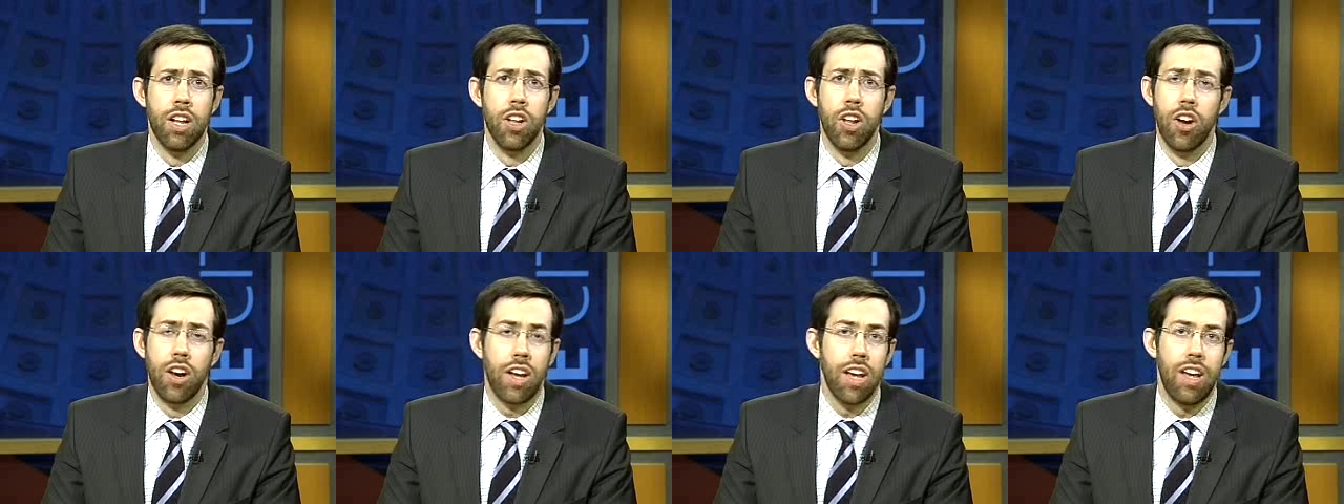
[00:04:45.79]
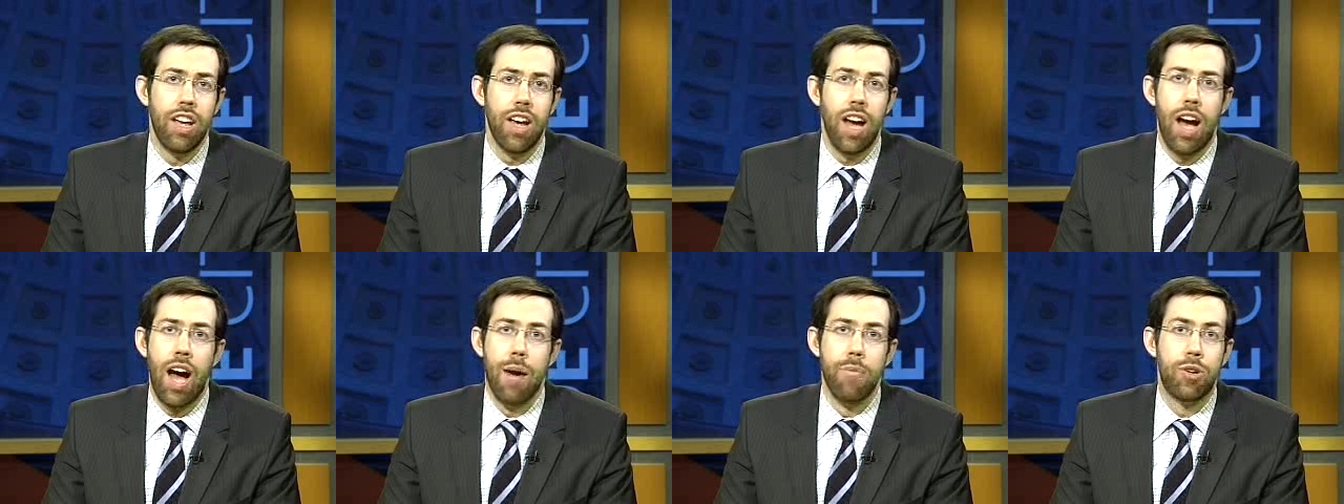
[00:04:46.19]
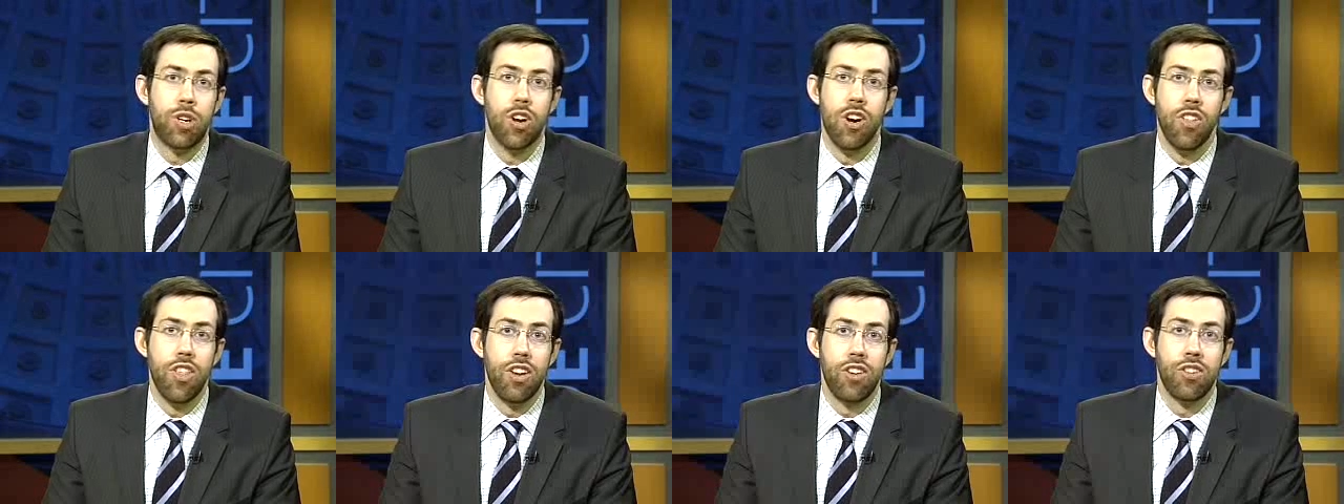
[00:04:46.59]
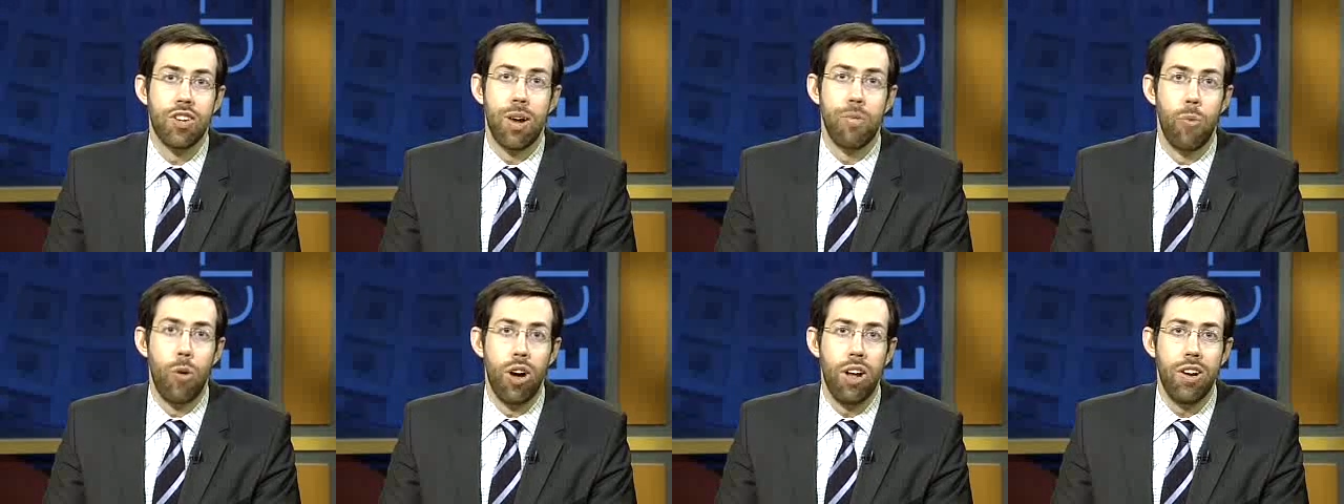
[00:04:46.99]
Look, I'm sure that
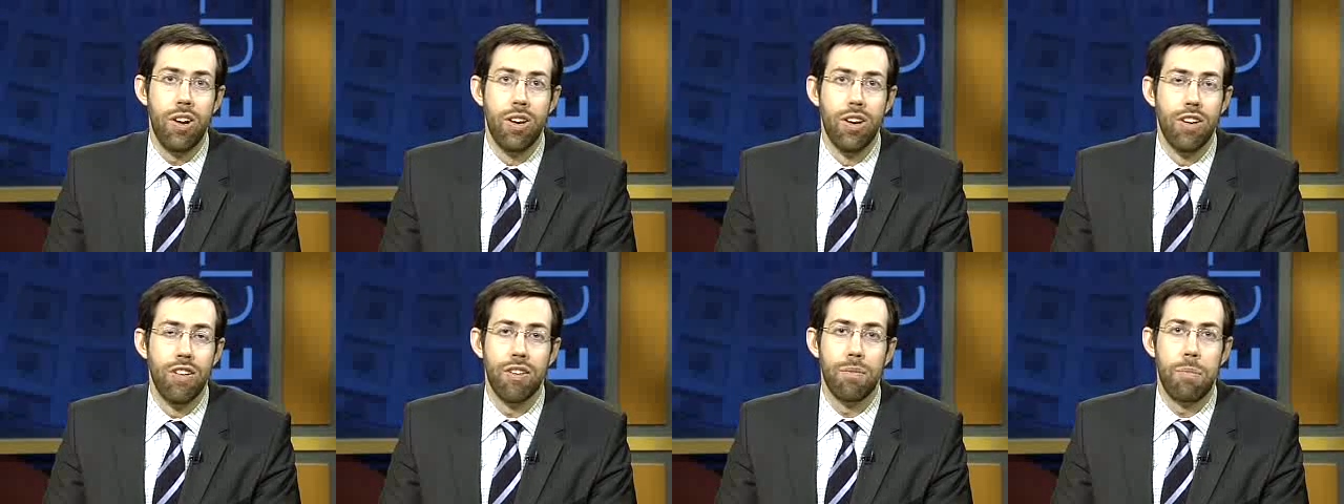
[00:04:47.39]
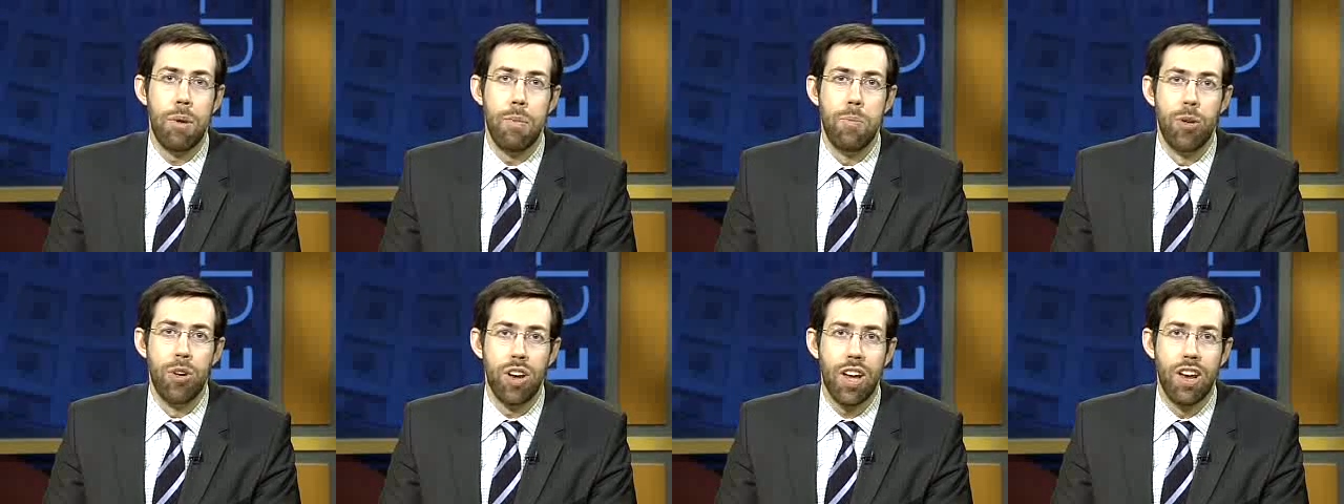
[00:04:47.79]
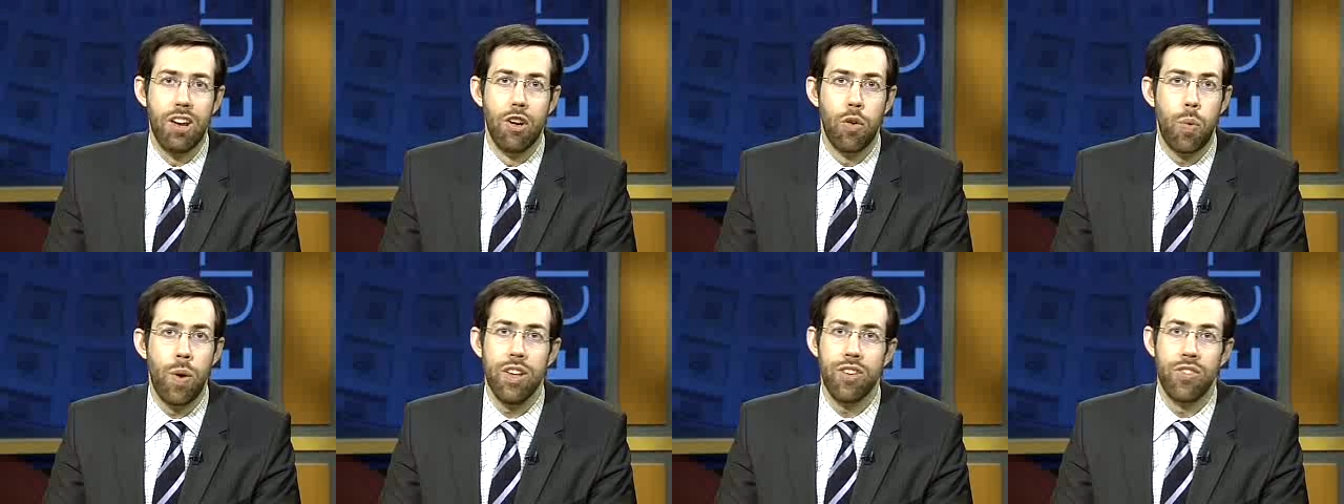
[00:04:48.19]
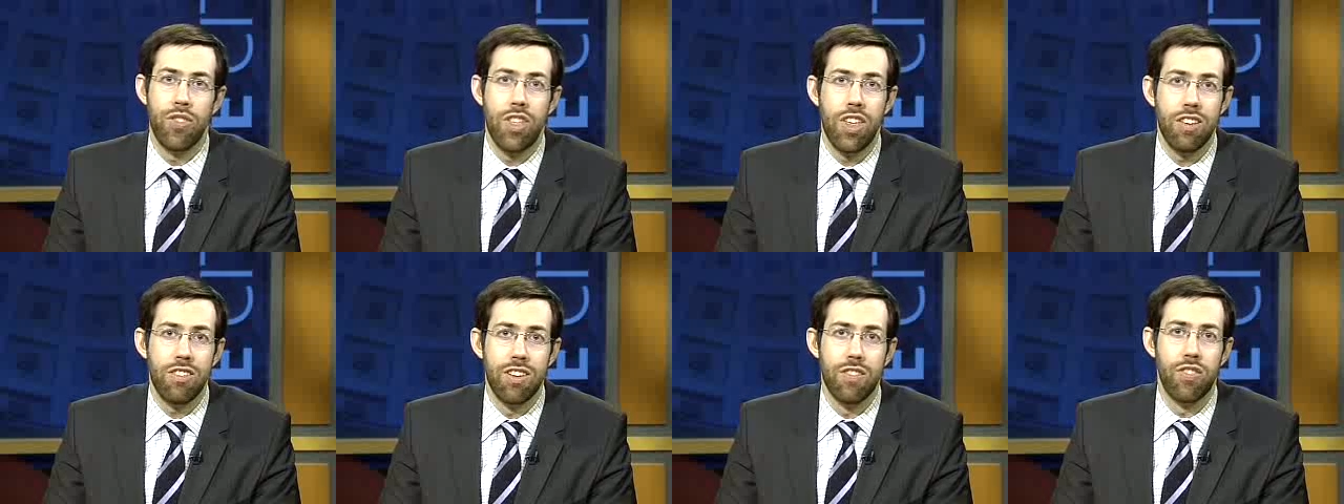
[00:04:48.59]
someone or people can
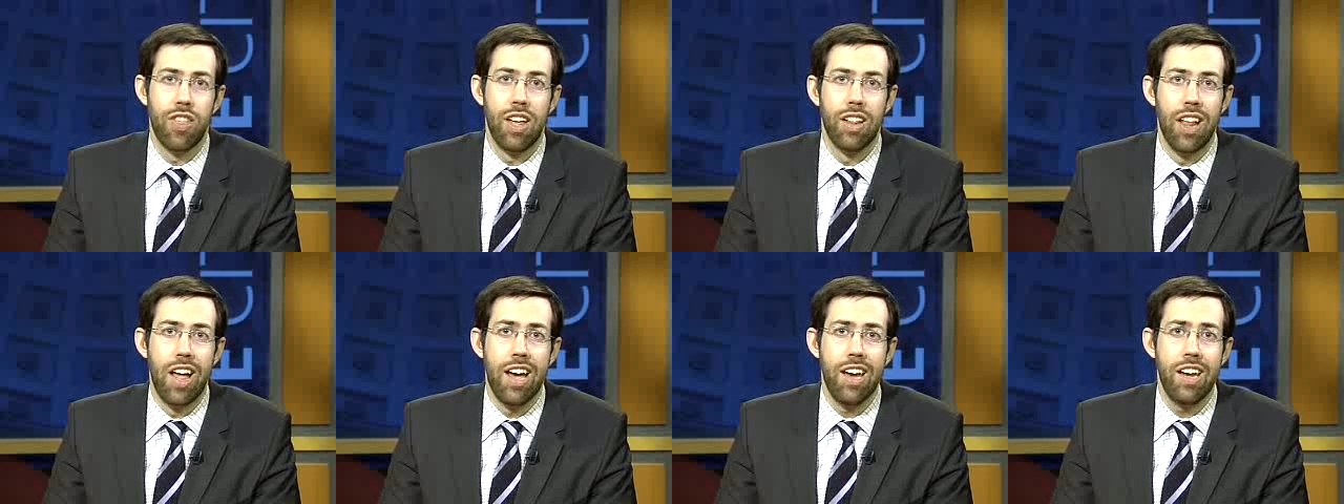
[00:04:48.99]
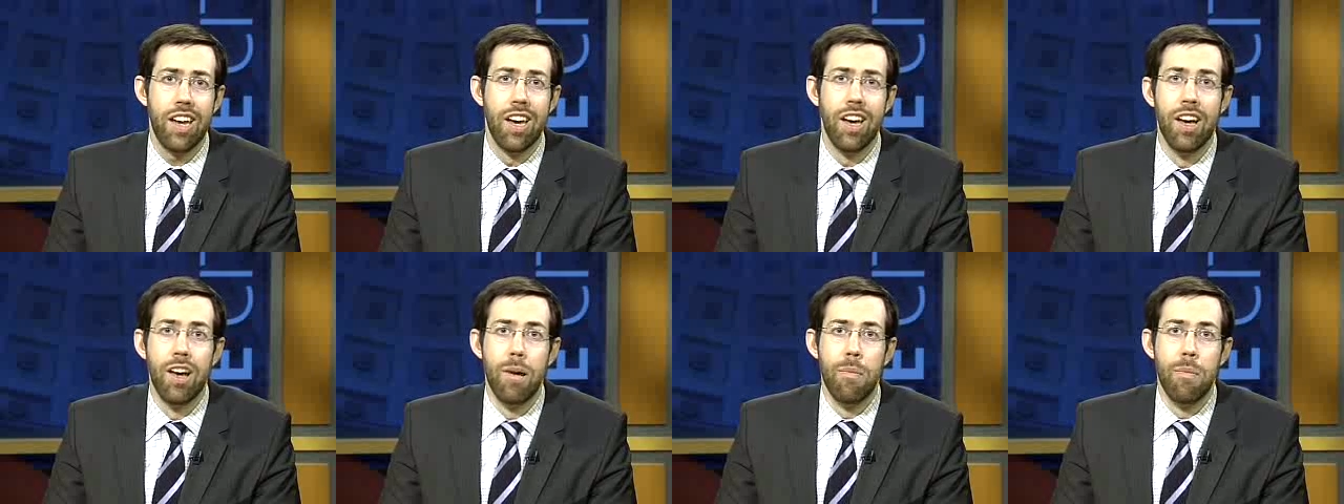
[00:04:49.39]
twist this if they like,